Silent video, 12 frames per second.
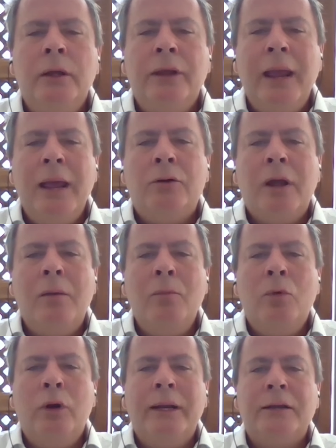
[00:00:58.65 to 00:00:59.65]
the
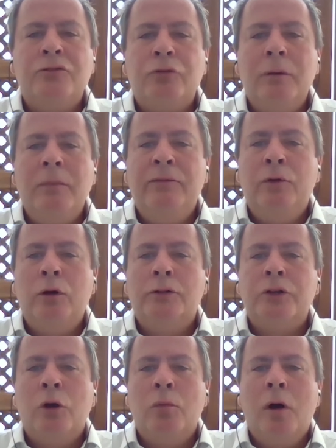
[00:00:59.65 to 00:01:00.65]
outcome on extremely
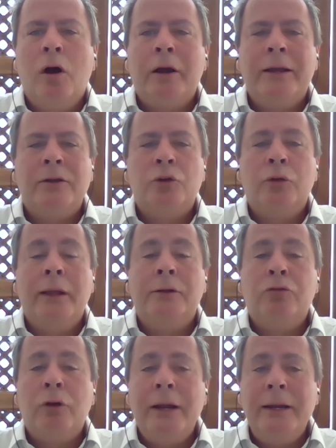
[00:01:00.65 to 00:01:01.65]
volatile markets on their
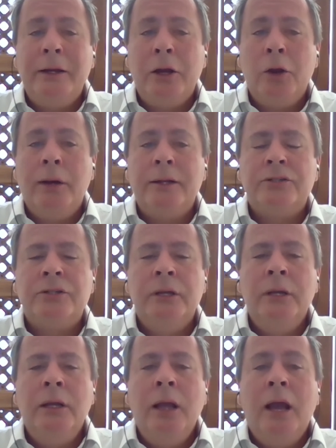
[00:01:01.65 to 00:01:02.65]
trading units,
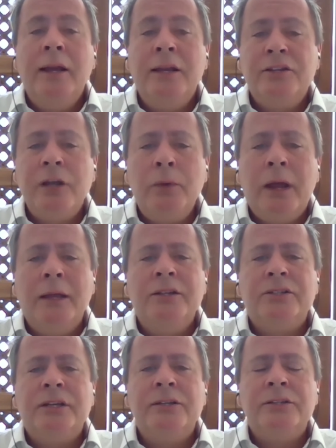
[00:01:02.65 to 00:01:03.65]
and in some
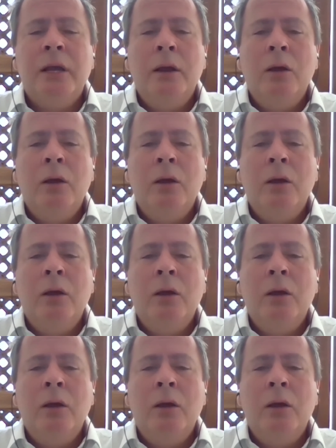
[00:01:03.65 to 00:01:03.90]
cases,